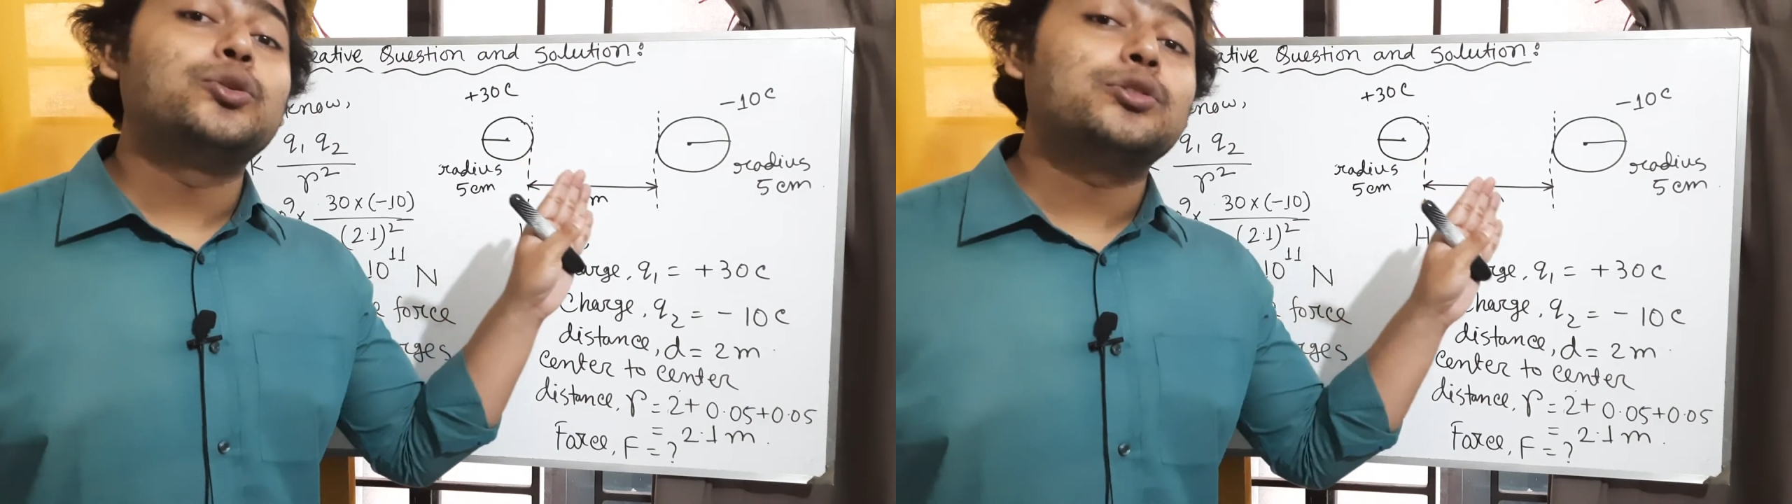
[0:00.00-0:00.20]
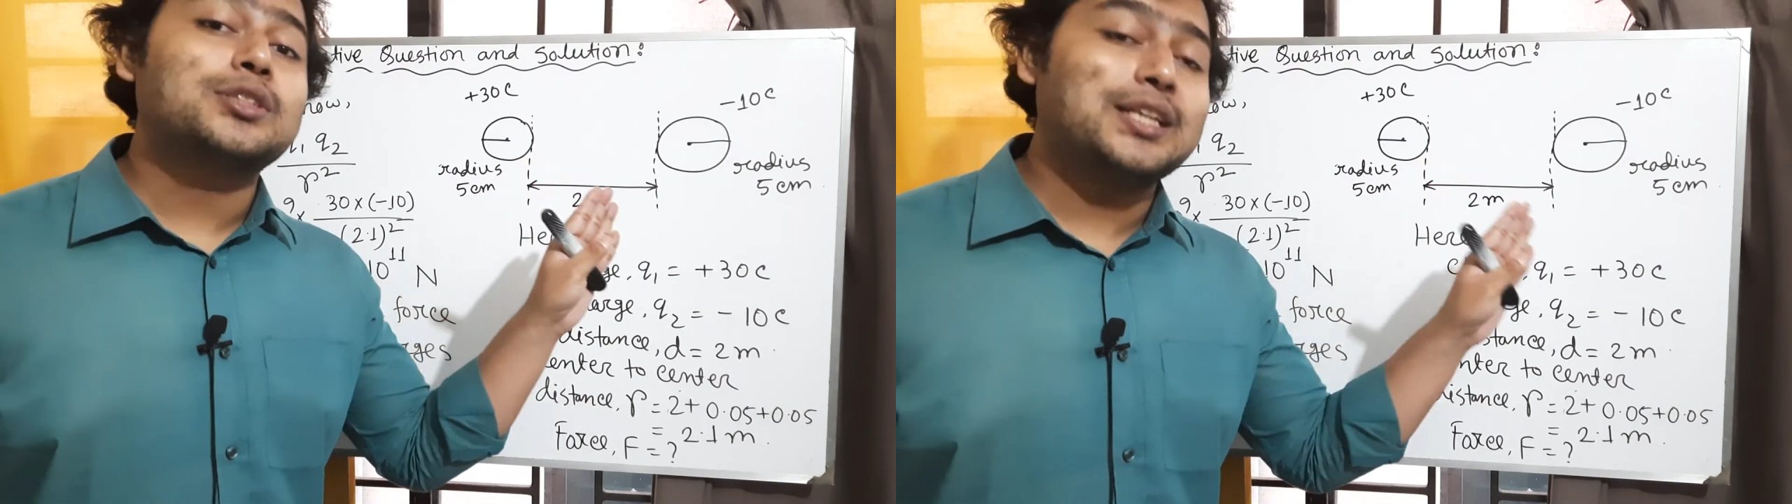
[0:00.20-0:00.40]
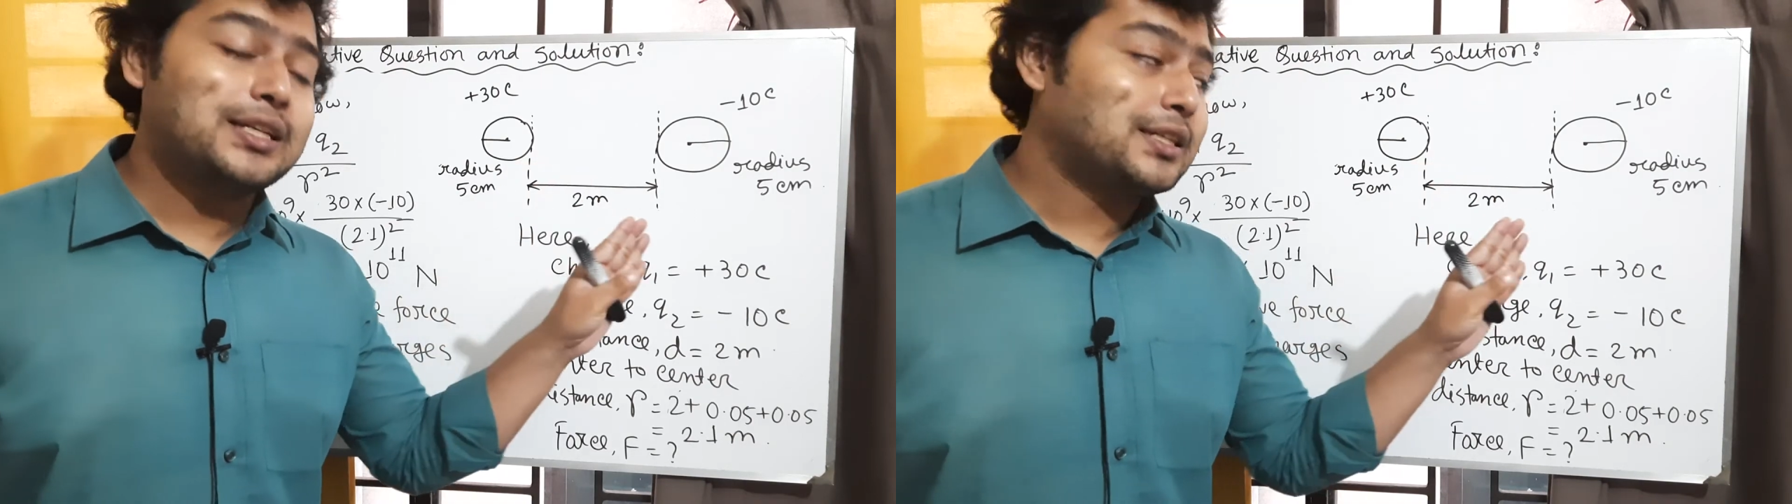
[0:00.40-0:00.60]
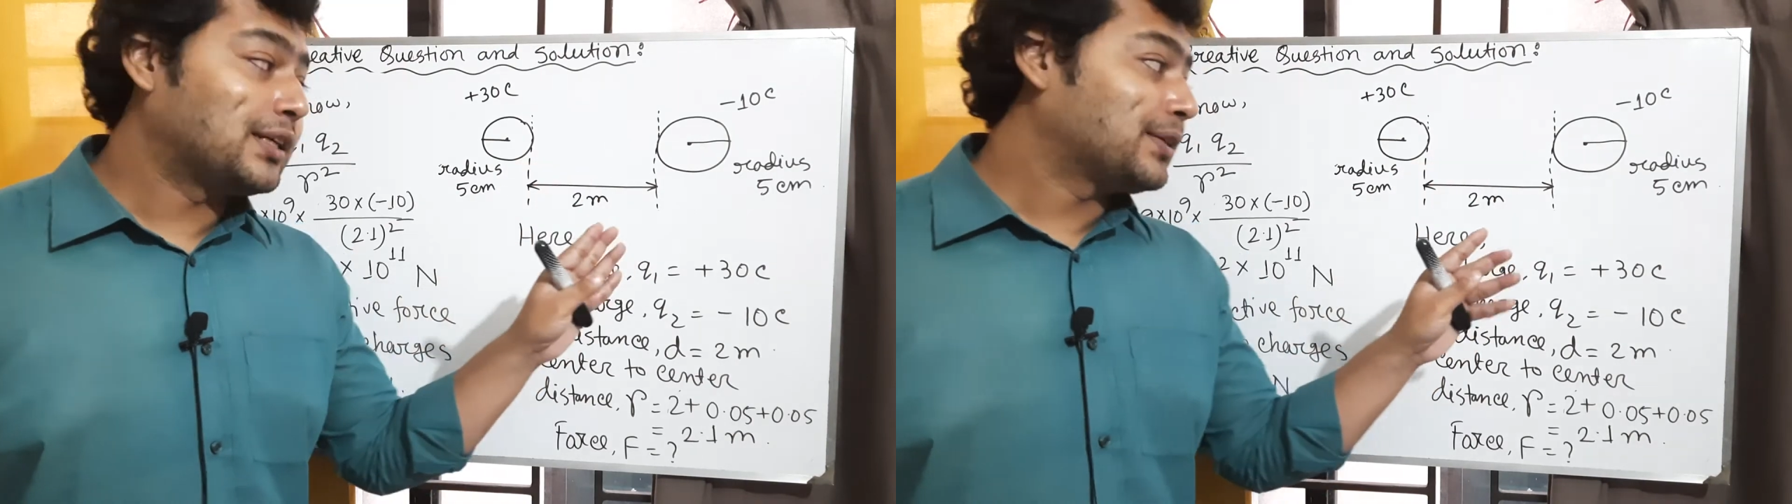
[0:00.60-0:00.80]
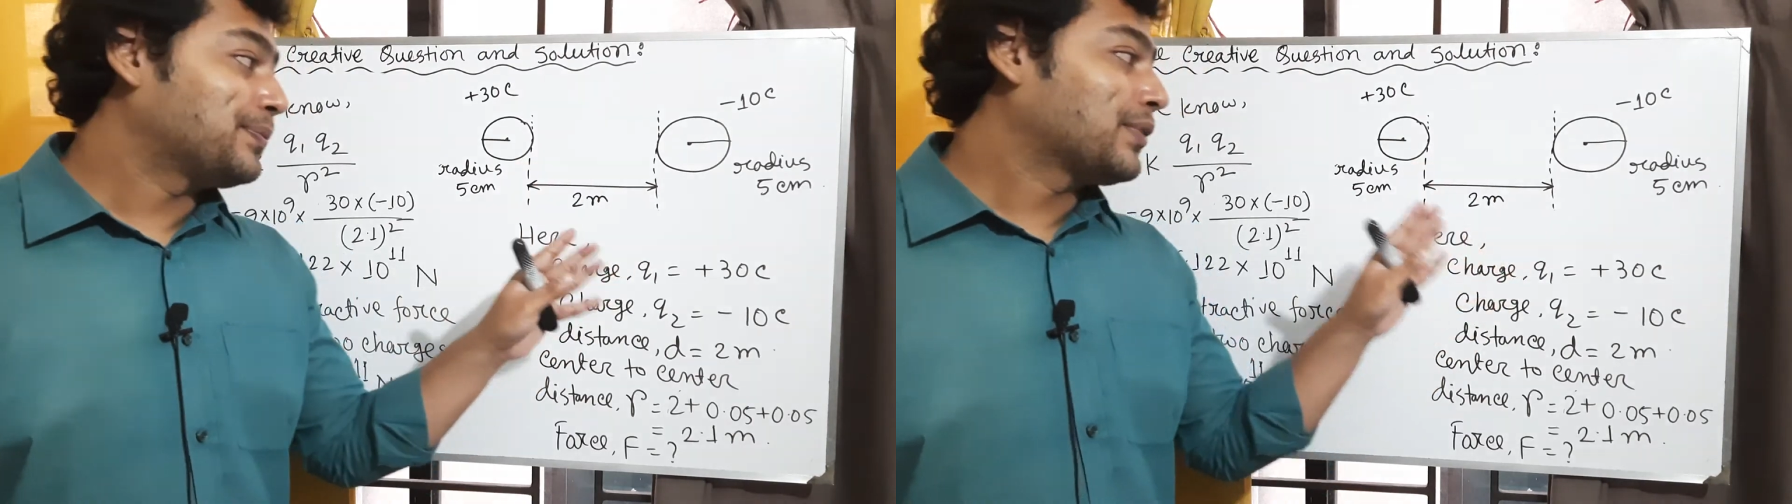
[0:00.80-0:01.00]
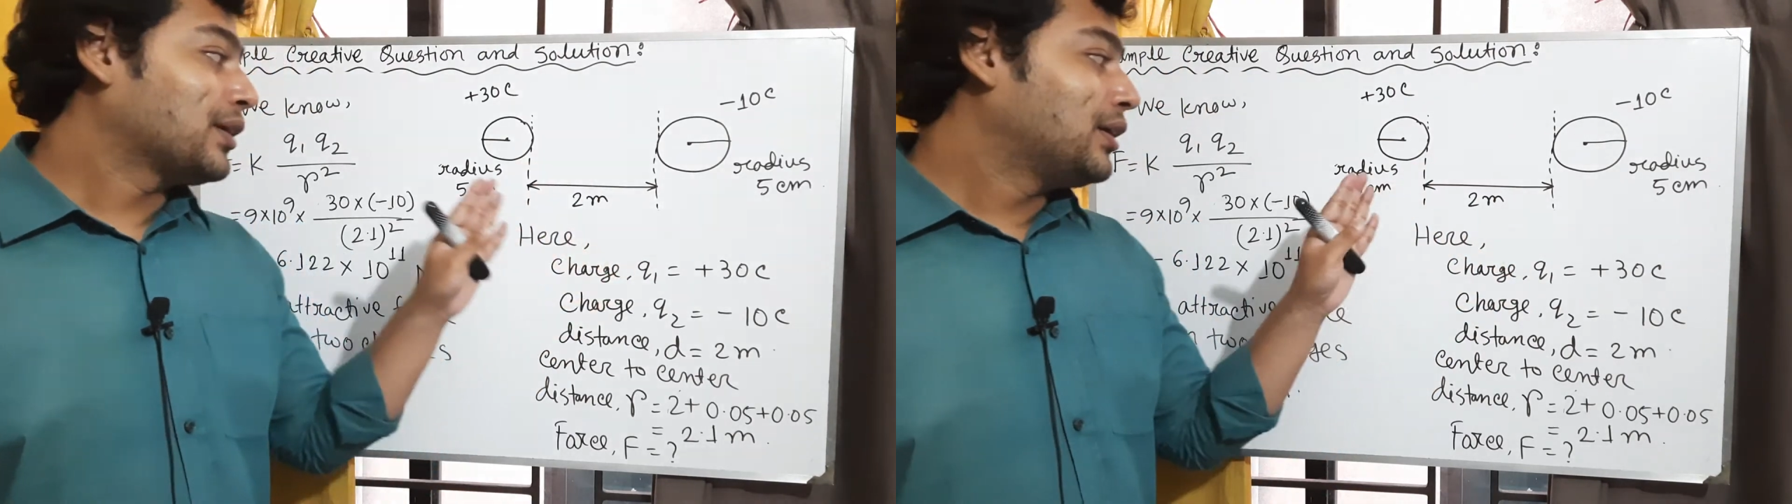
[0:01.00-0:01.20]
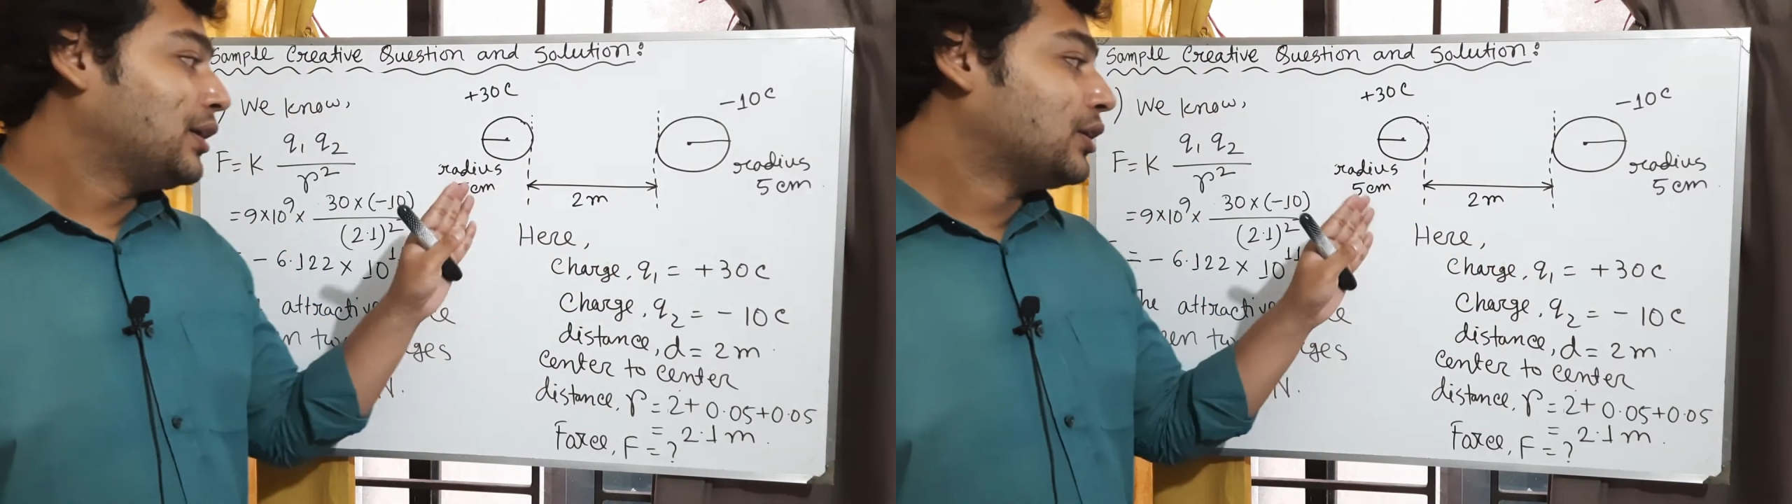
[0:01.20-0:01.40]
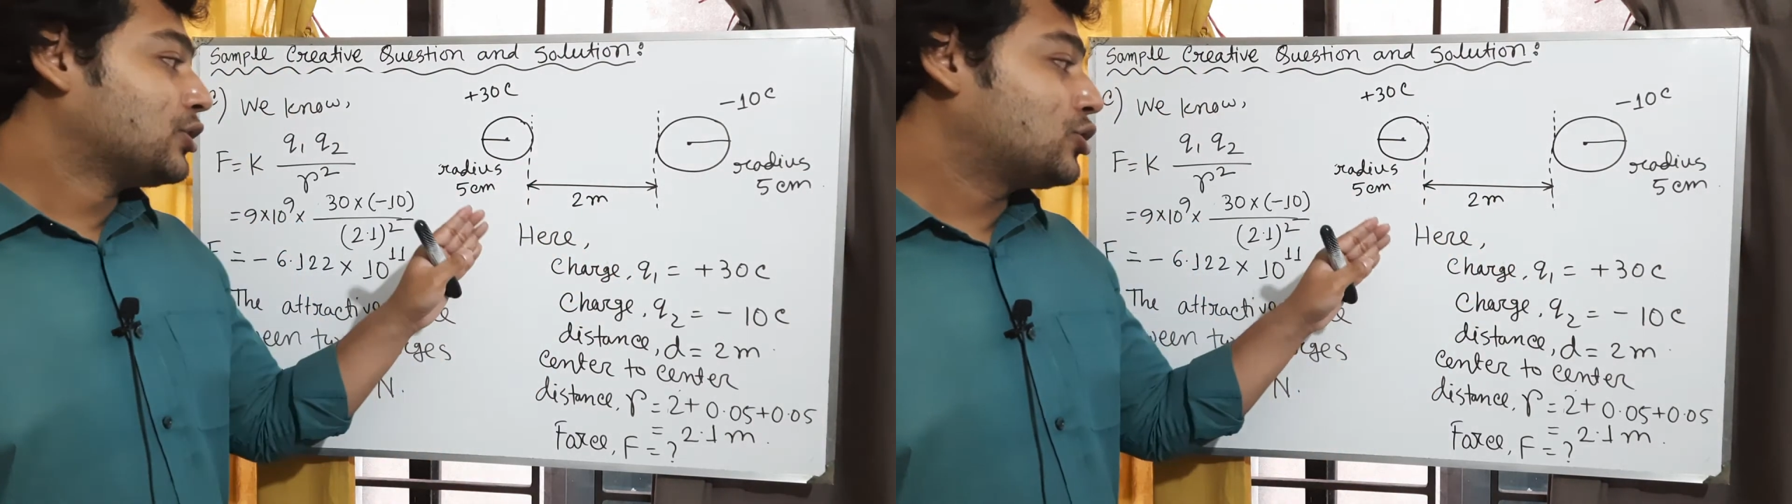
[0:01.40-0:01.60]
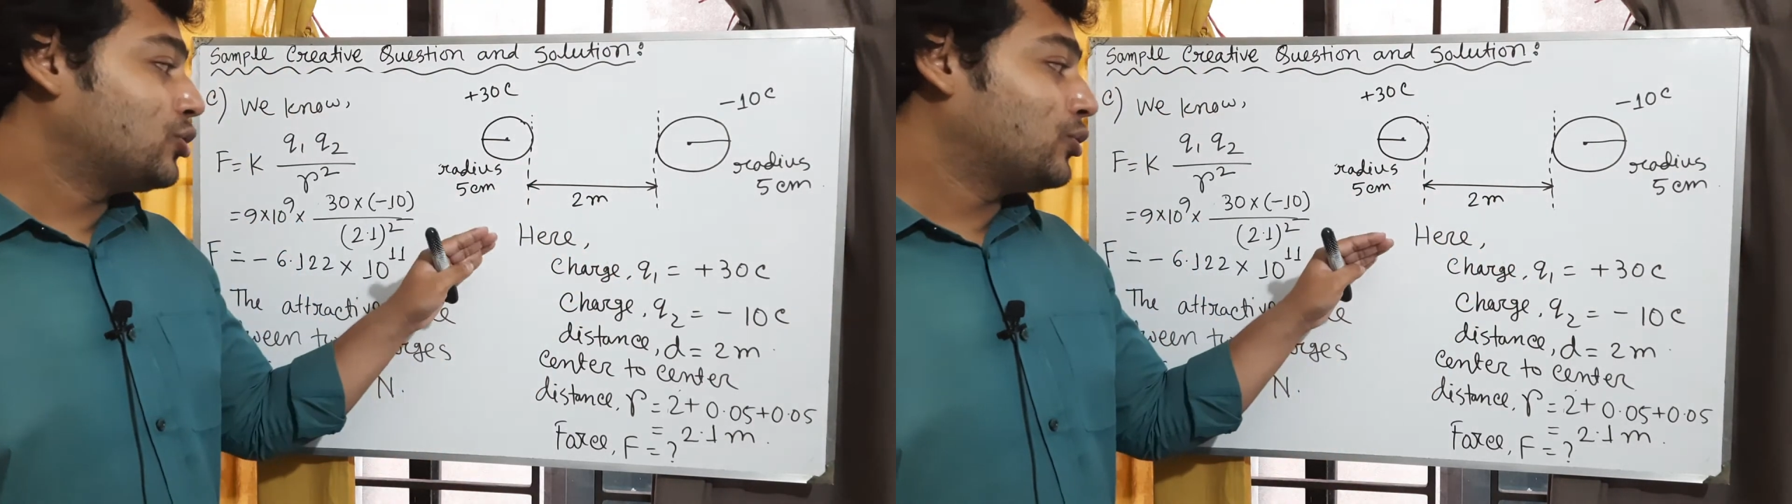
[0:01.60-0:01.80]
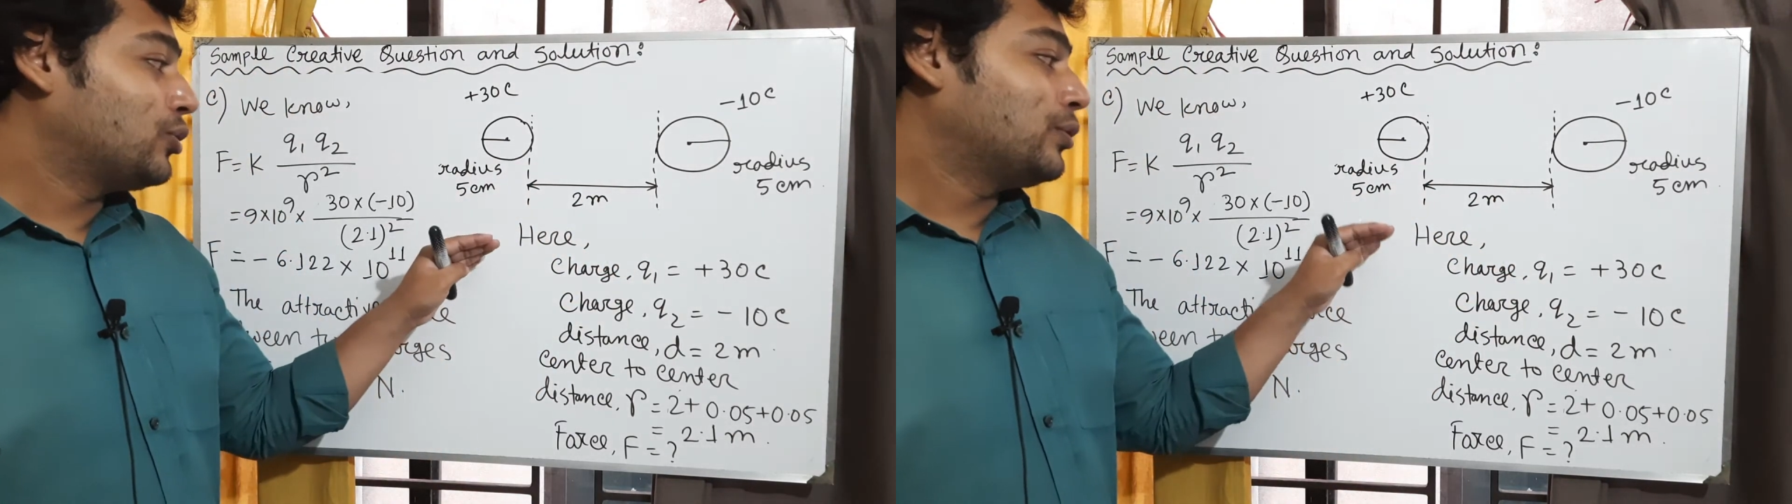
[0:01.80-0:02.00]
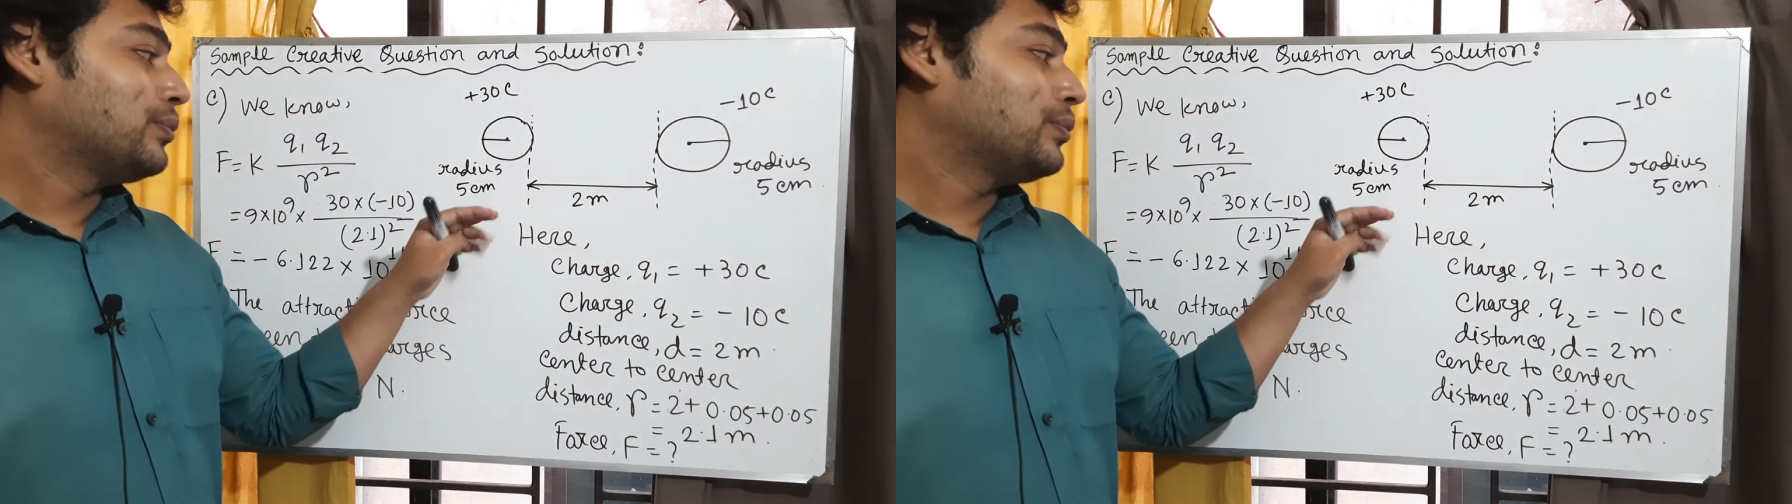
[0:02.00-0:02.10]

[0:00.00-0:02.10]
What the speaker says: center. To